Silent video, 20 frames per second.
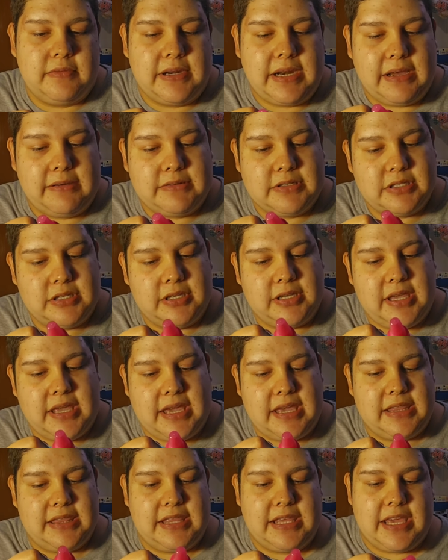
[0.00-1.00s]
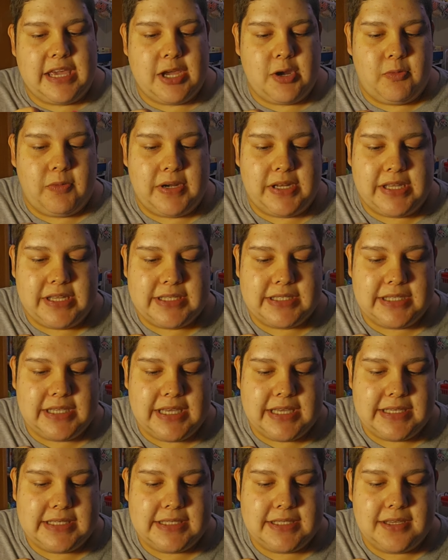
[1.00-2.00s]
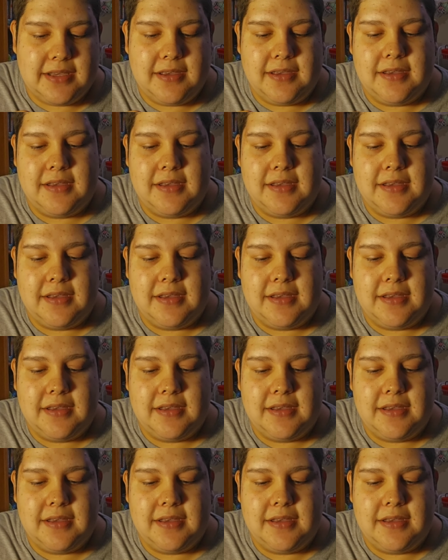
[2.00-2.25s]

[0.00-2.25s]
when I was looking at the ingredients list